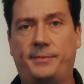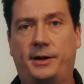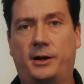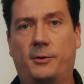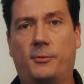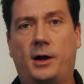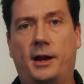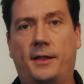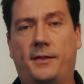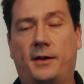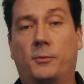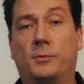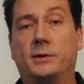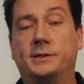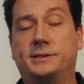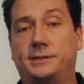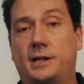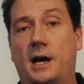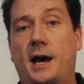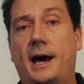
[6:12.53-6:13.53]
marijuana that
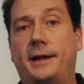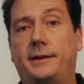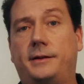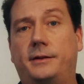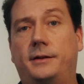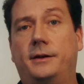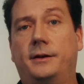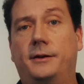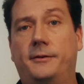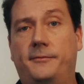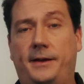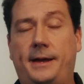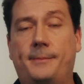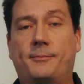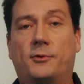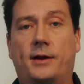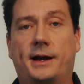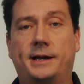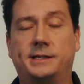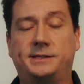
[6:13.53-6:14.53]
was not
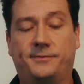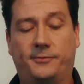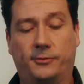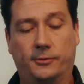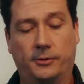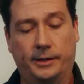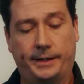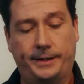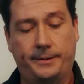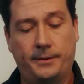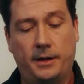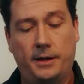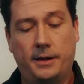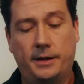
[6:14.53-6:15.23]
vaporized fully.